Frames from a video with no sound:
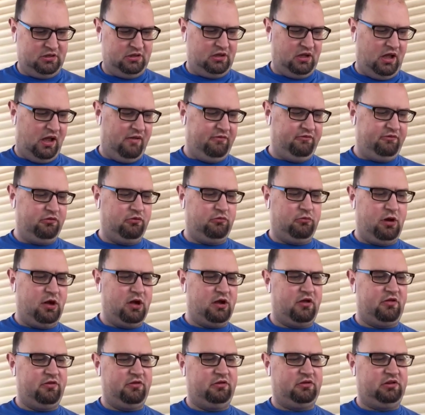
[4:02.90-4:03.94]
After a
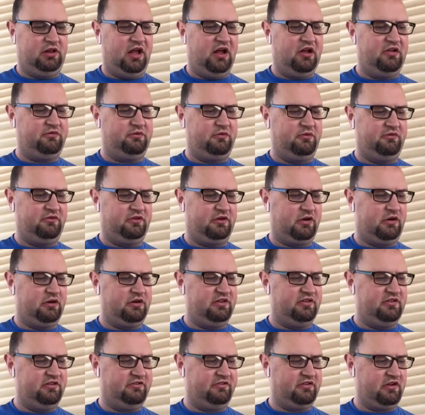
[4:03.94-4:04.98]
while, the clouds moved on and
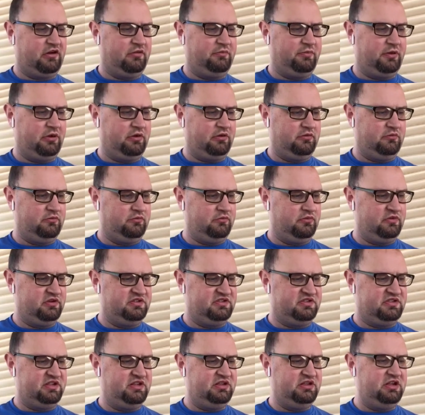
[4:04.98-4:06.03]
the sun appeared.
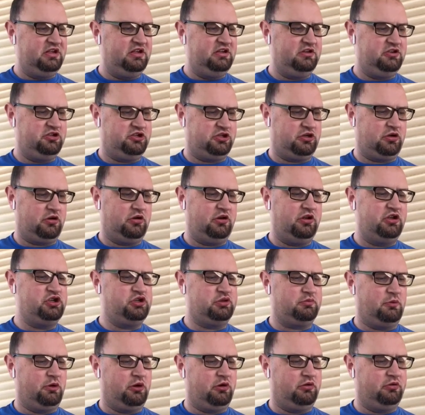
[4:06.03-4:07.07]
Cindy, Sean, and
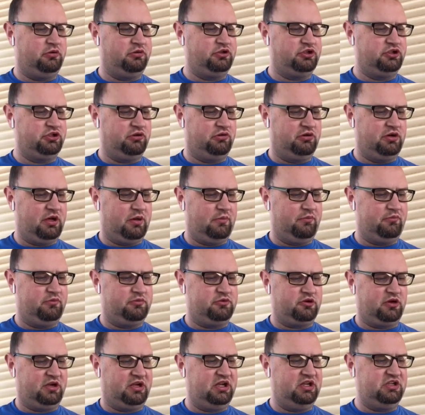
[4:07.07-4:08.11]
Jamal showed up
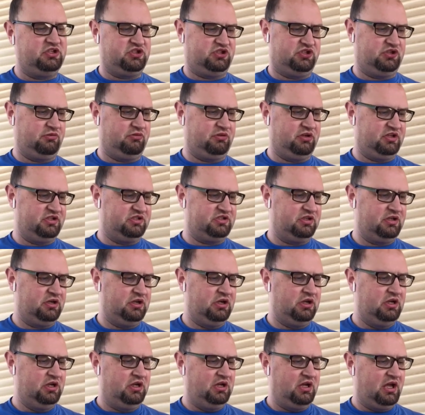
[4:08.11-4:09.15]
drinking sodas.
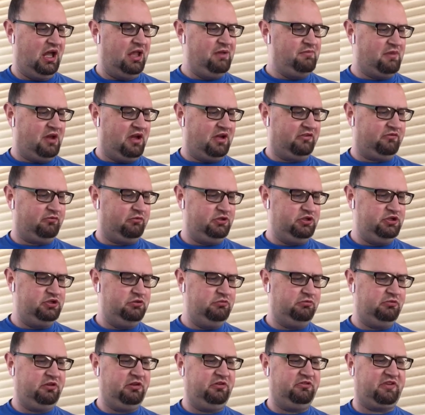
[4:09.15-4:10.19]
"Hey, Max, what you doing
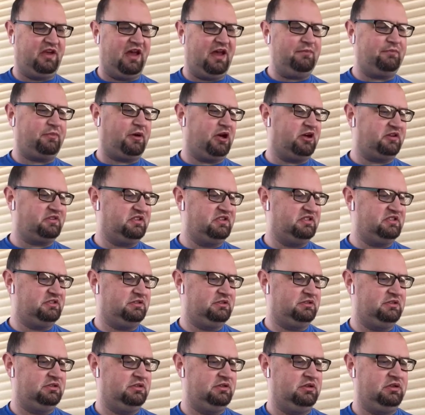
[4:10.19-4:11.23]
with those hat boxes?"
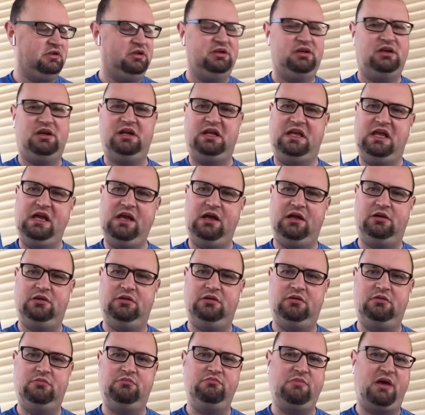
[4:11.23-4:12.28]
Again,
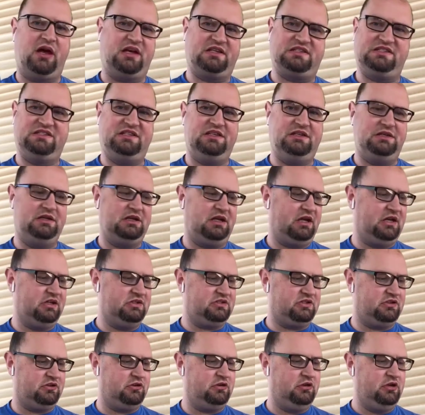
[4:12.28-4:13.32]
Max didn't
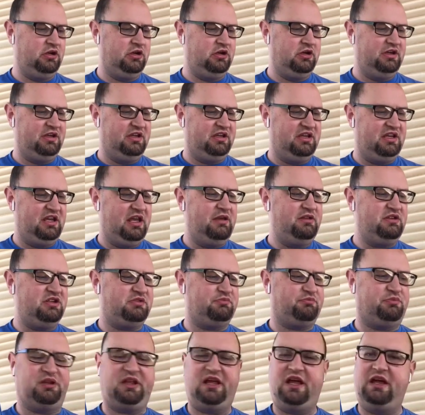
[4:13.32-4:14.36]
answer. He
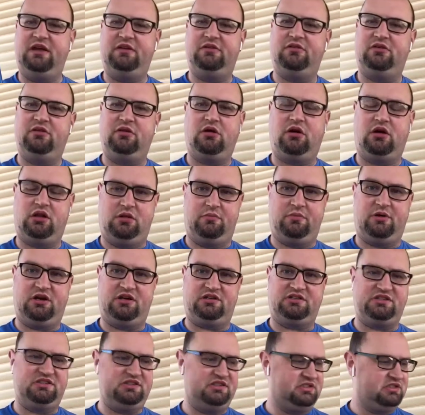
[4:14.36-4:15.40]
just played on the
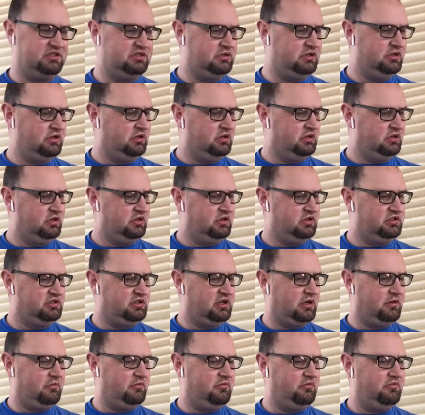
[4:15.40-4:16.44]
boxes.
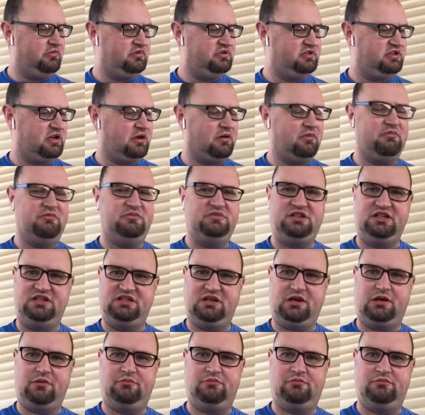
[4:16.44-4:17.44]
Dum, dum, dee, dum.